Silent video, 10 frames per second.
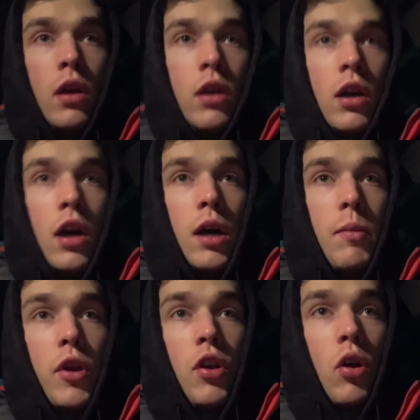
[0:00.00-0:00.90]

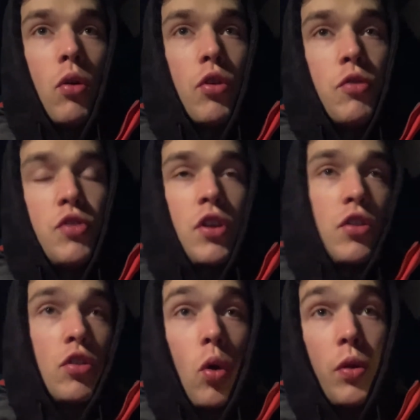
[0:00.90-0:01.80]
But
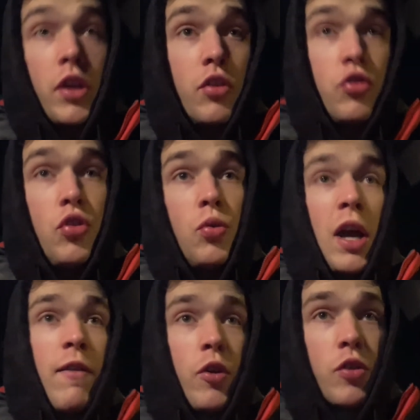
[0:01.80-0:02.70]
using only 2
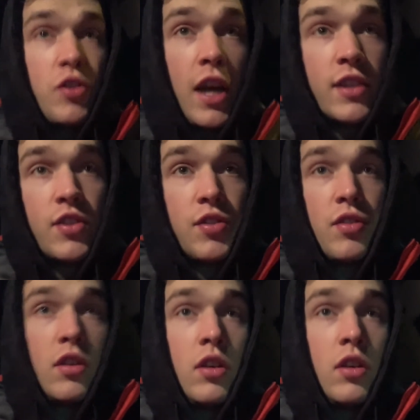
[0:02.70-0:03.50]
heavier sets,